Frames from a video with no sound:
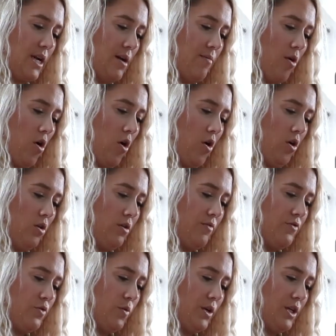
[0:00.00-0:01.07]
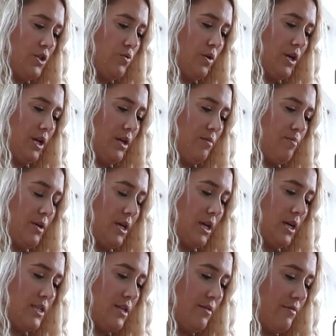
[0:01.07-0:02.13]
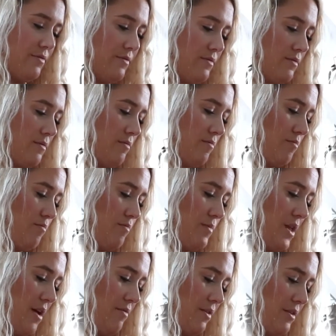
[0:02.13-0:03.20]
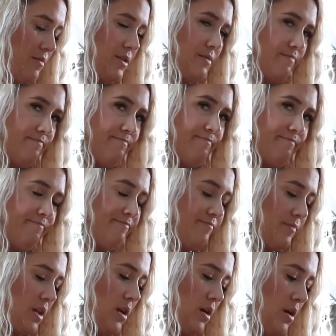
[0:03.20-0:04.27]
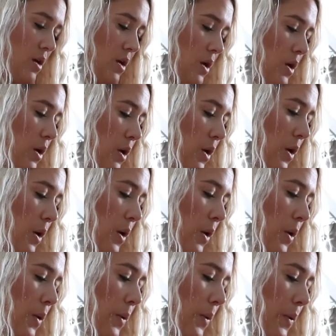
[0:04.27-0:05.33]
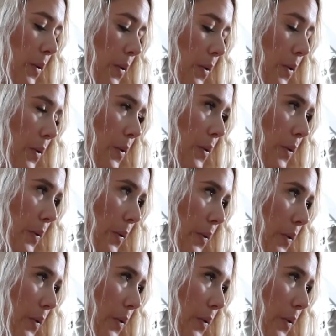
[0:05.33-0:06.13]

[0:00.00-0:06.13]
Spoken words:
And then I remember very specifically in that relationship at one point in time,